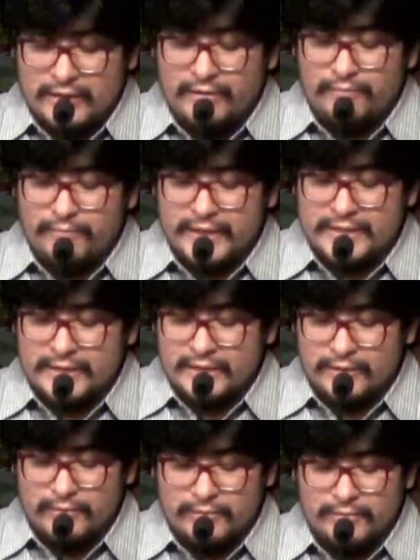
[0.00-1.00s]
of
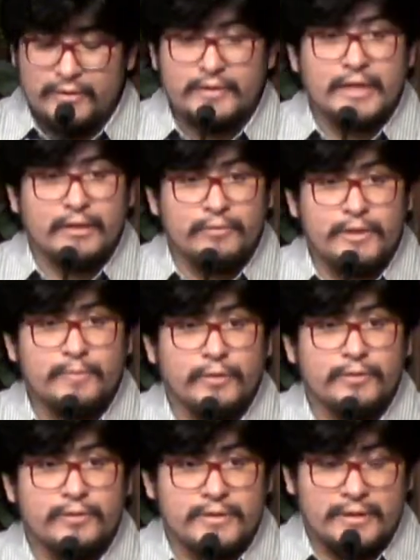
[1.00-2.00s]
Mexico near San Luis
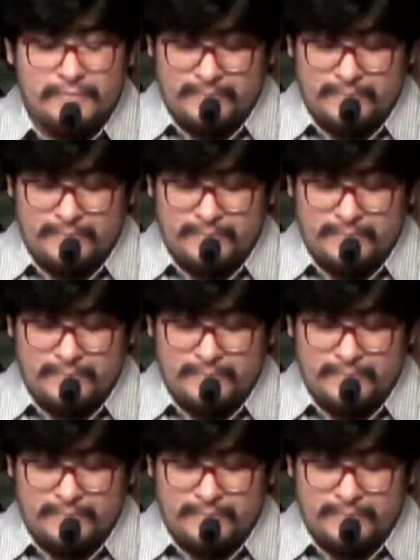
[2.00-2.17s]
Potosí.